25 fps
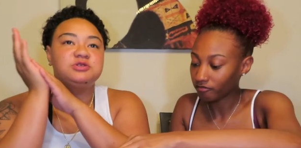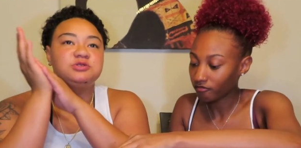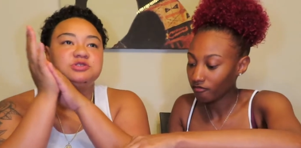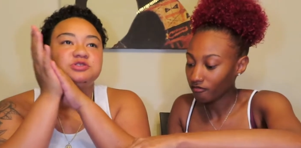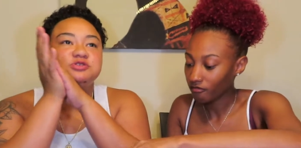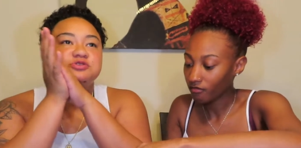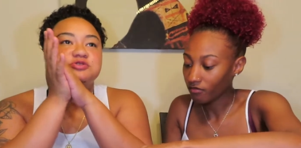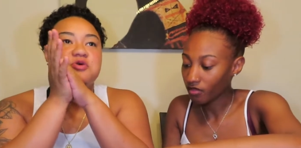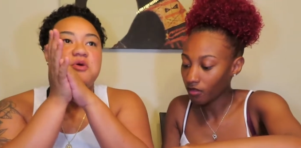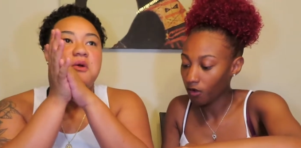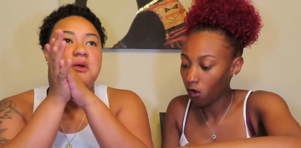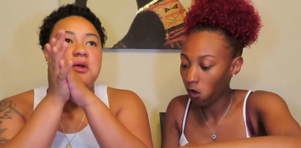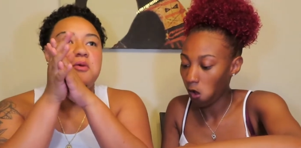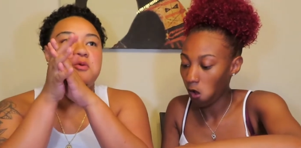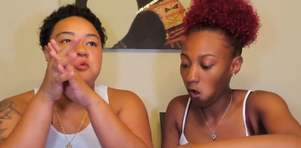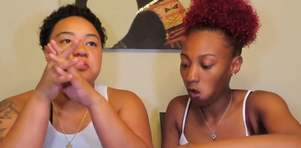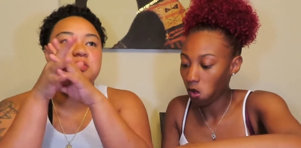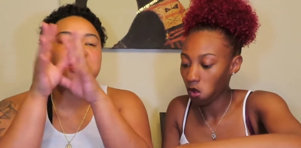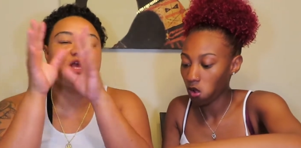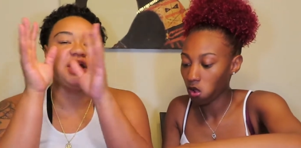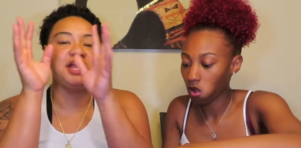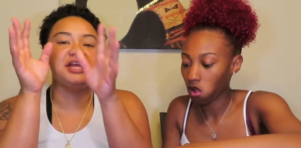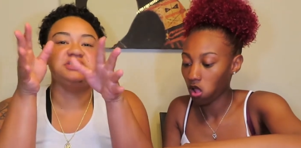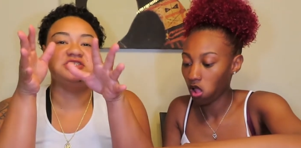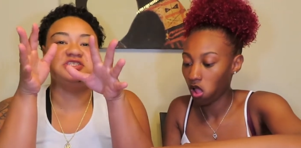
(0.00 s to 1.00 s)
Speaker 1: go to.
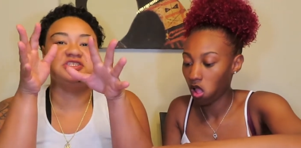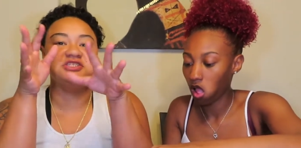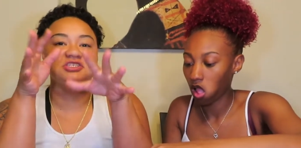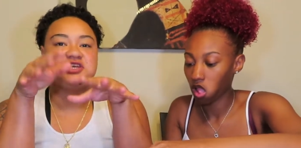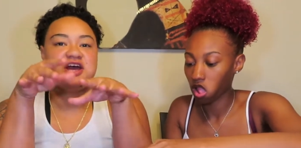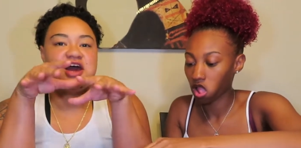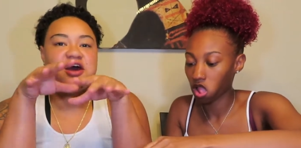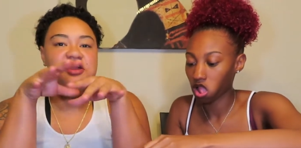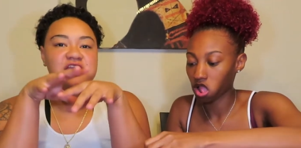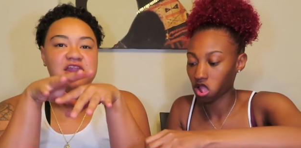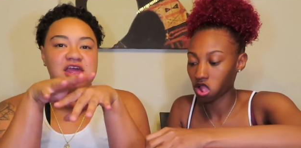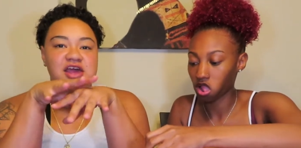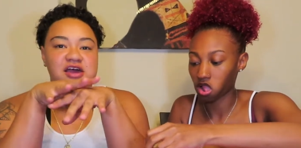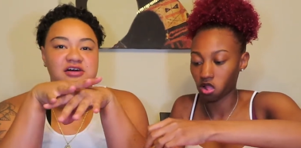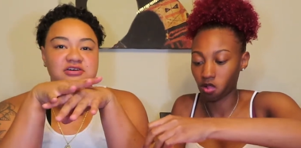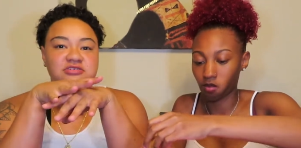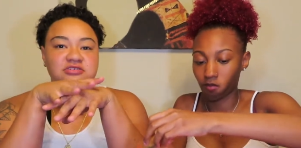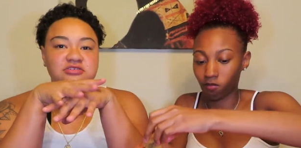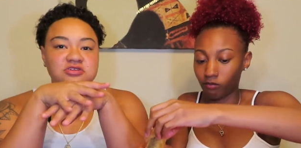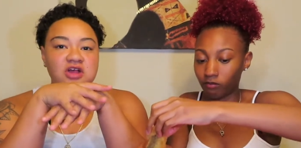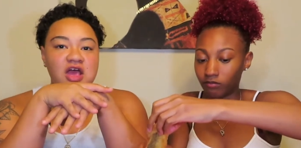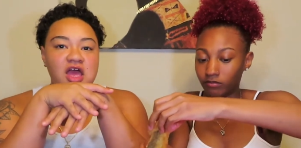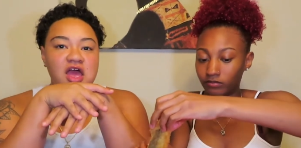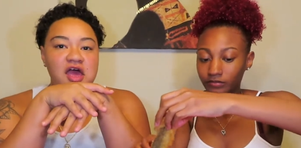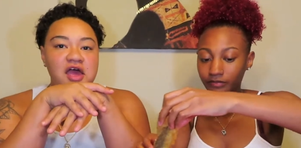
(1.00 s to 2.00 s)
We can't tell y'all now.
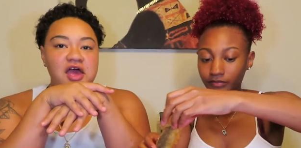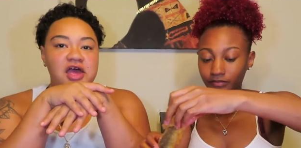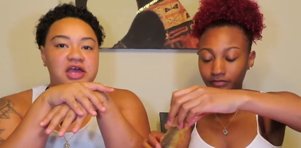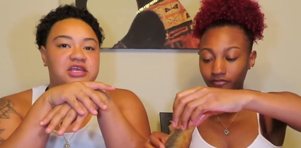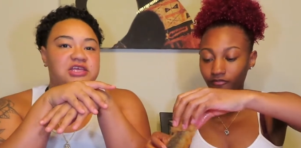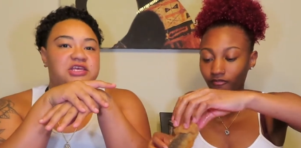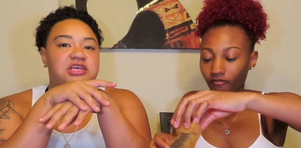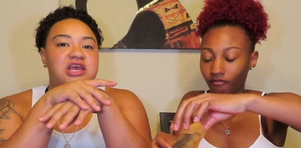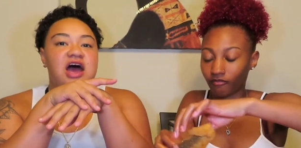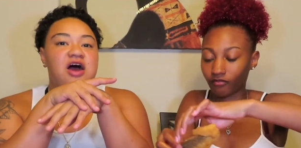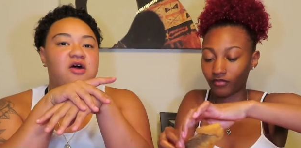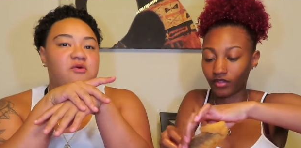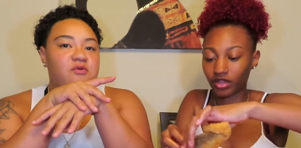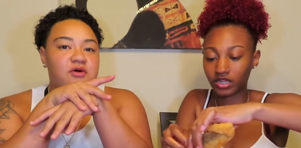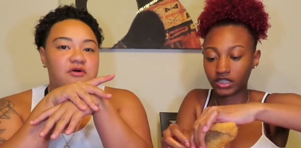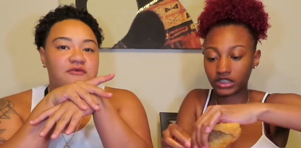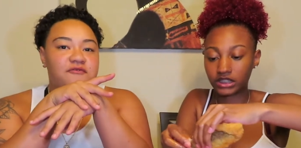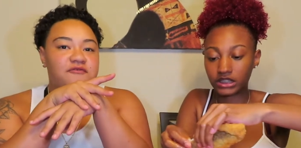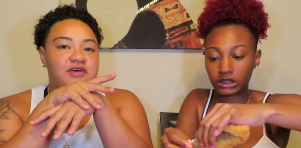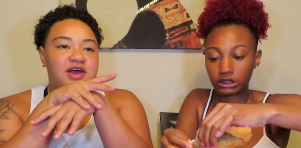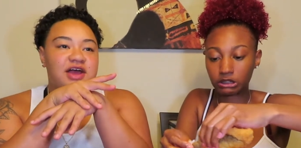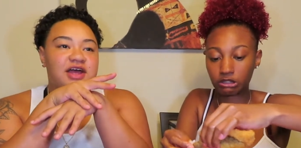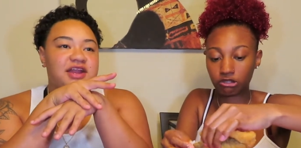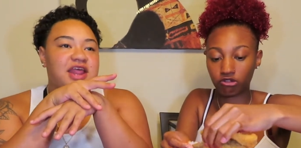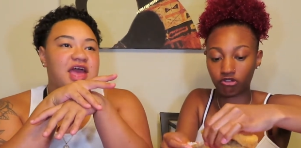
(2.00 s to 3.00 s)
Mm -mm. Y'all
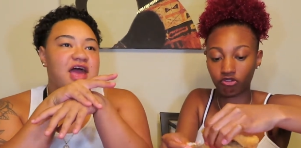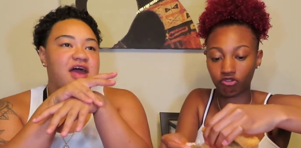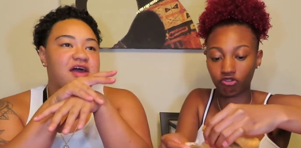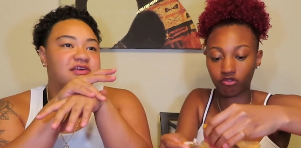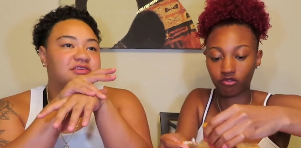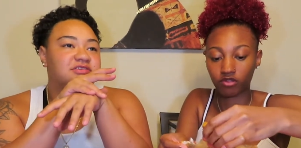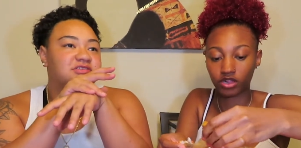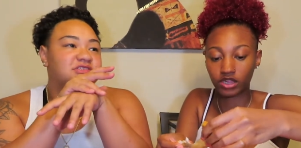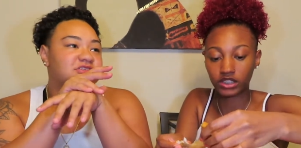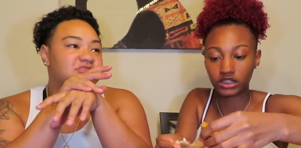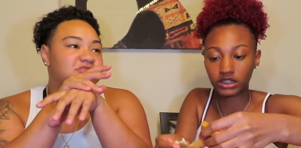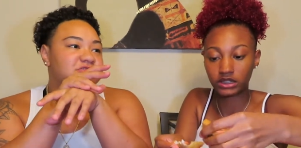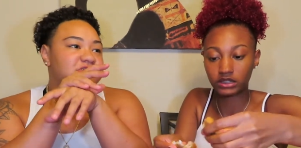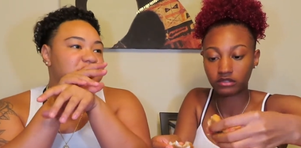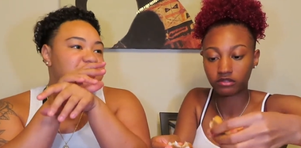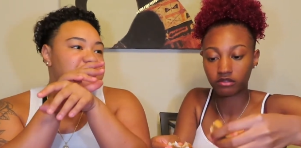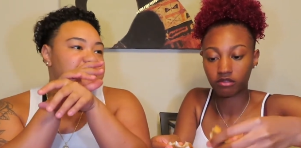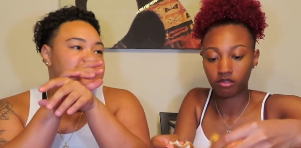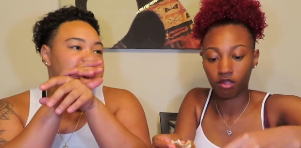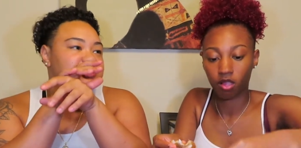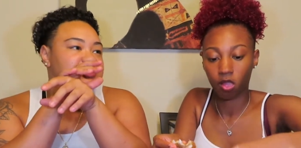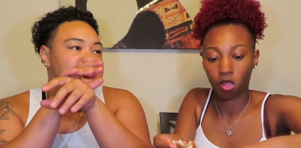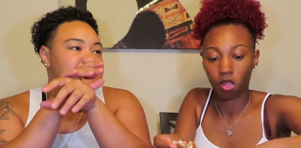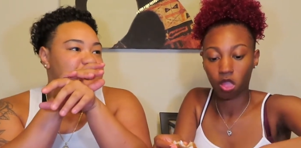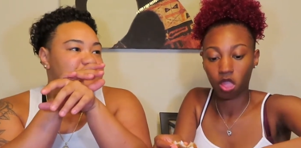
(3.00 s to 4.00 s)
won't find out until
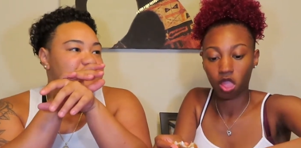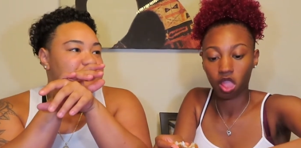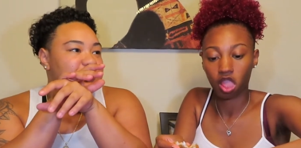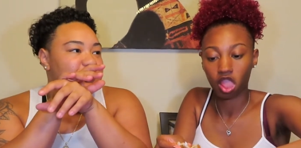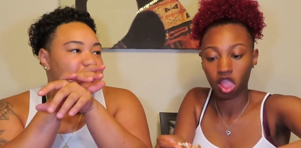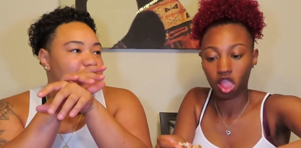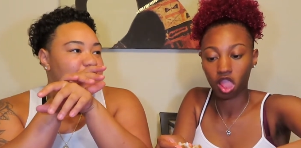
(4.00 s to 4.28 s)
next year. So